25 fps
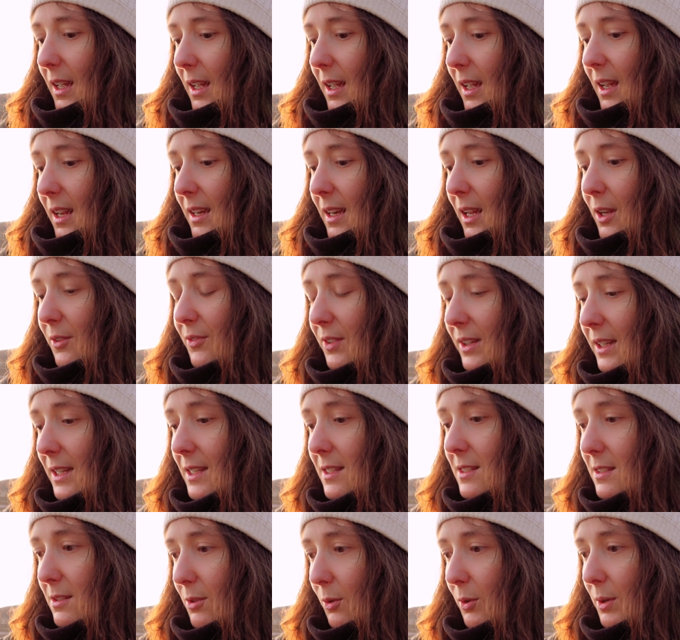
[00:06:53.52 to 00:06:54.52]
And I think
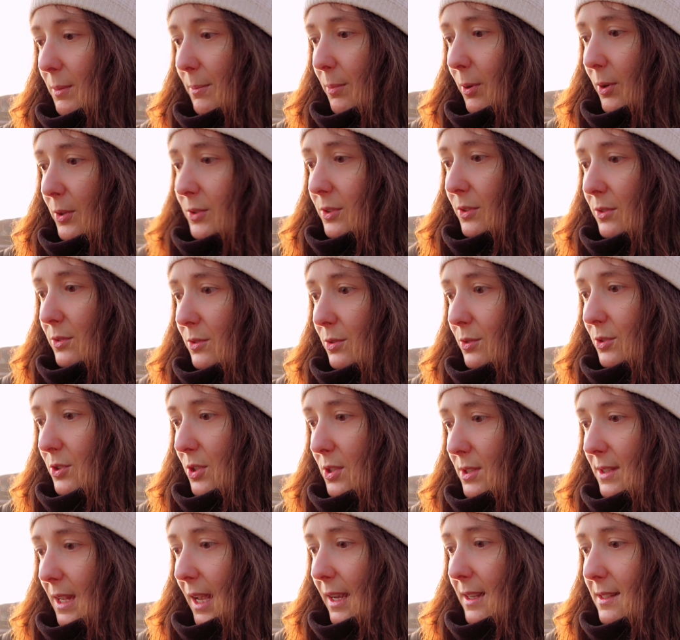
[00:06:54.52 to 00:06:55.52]
it's so important to
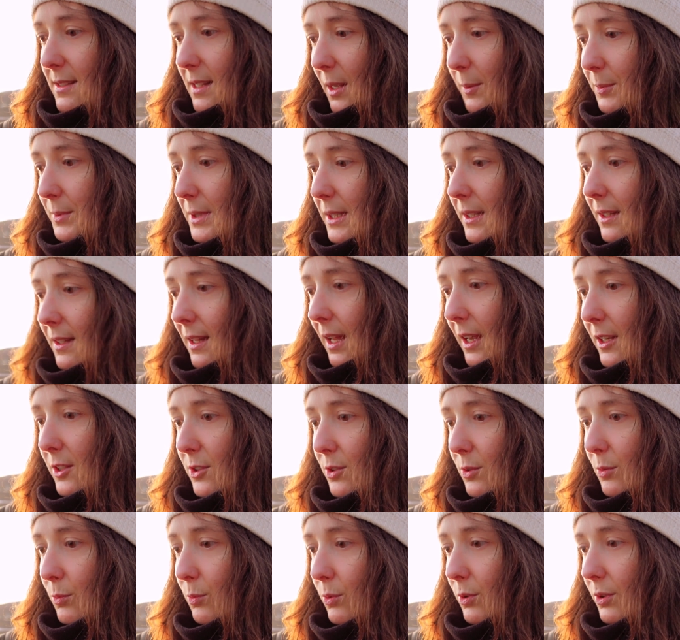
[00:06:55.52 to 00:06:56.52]
just accept it like
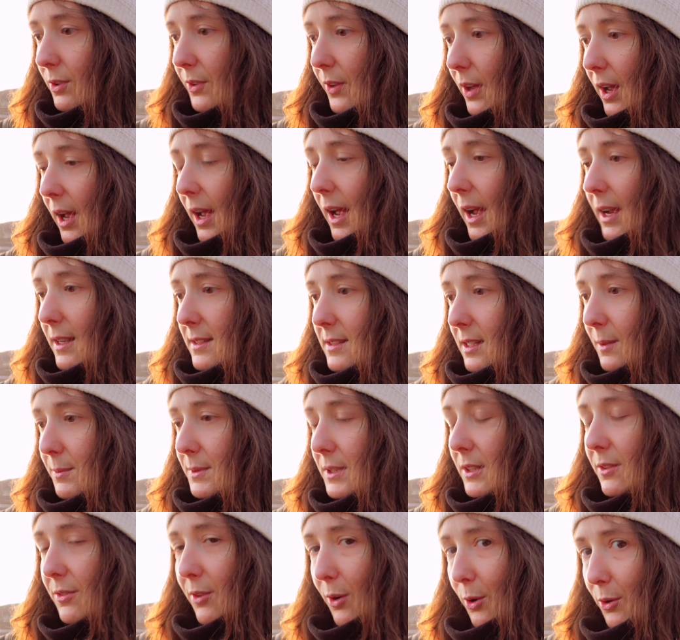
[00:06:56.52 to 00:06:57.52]
you would accept
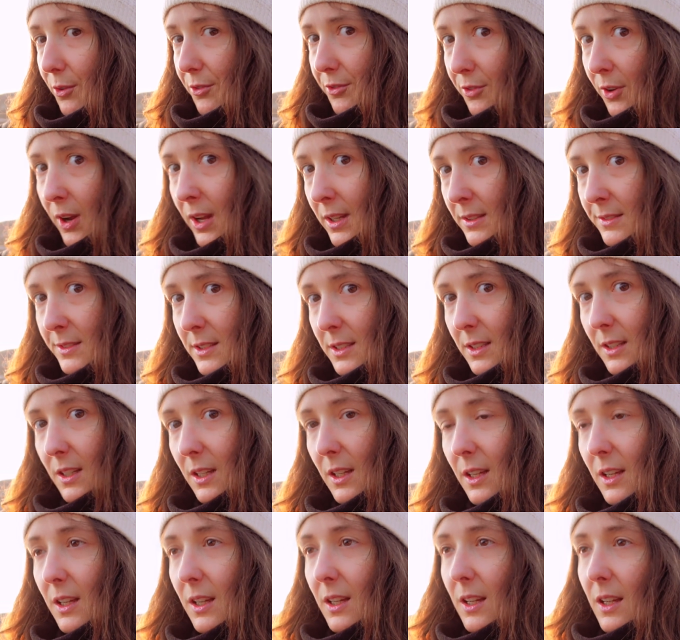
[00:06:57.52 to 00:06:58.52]
it for a friend.
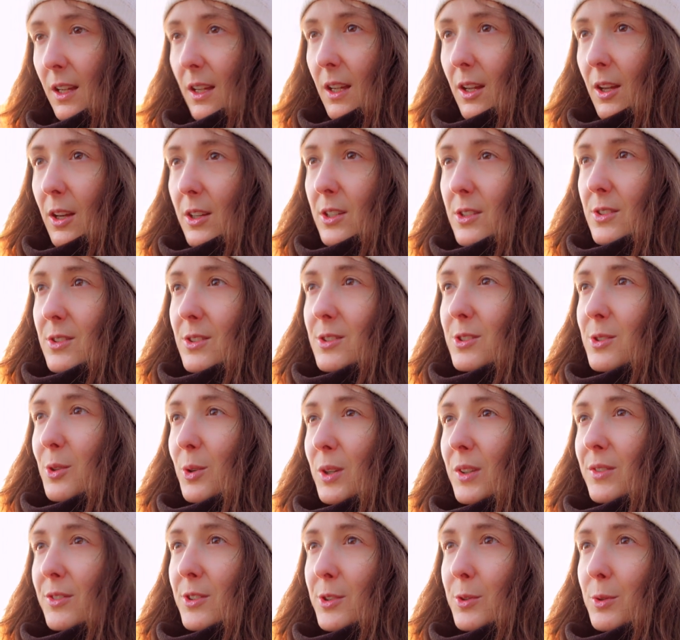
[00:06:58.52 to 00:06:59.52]
So
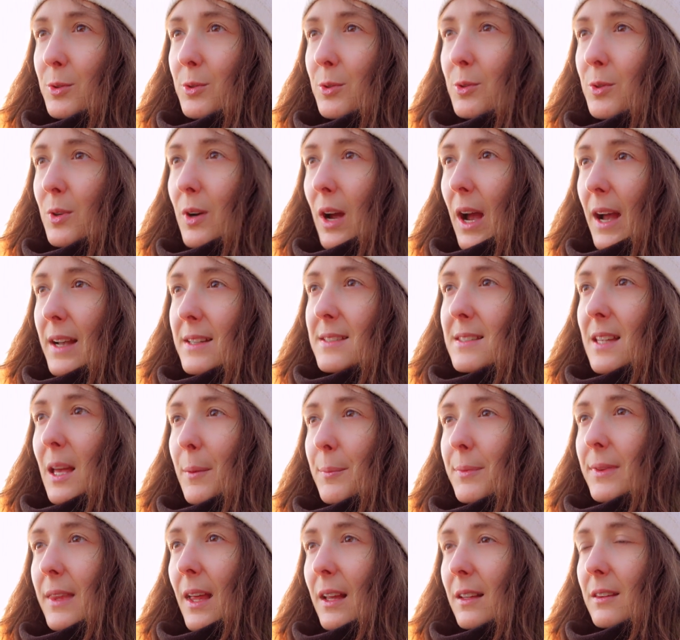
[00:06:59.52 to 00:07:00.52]
if you
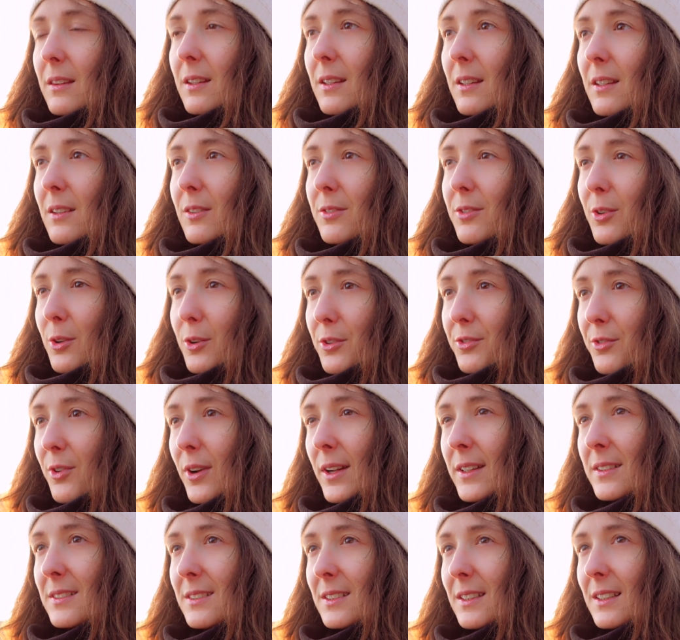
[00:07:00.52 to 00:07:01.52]
accept that for a
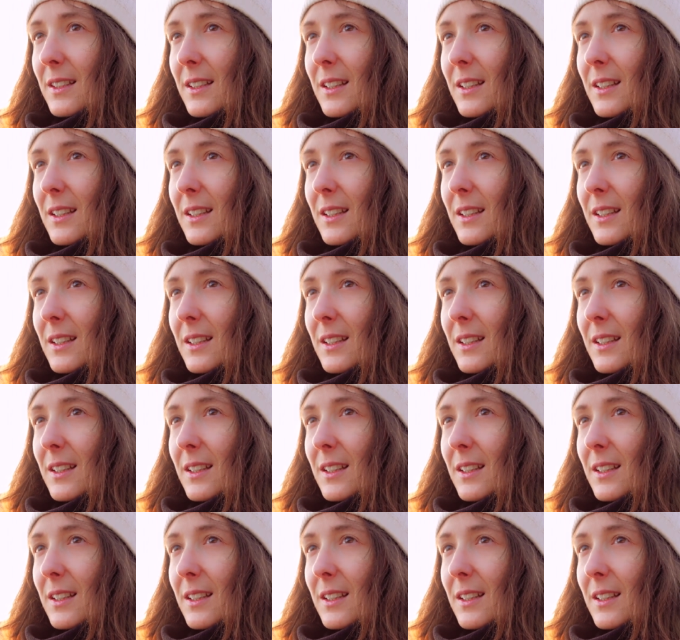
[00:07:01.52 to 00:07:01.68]
friend,